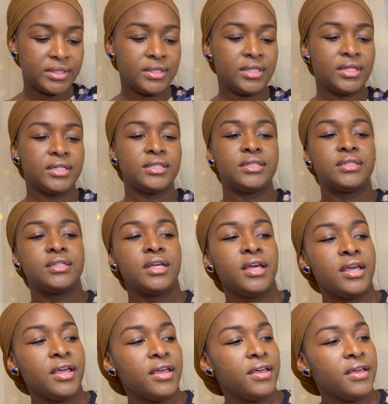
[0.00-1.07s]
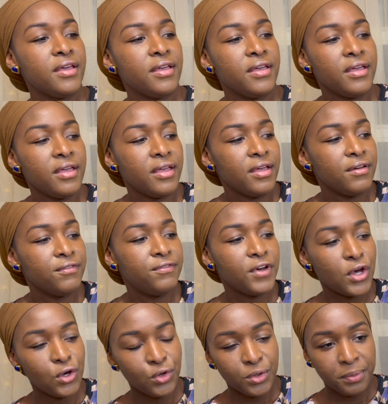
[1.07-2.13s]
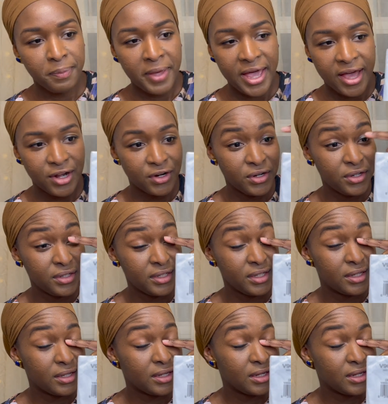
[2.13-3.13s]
this Vogue pattern.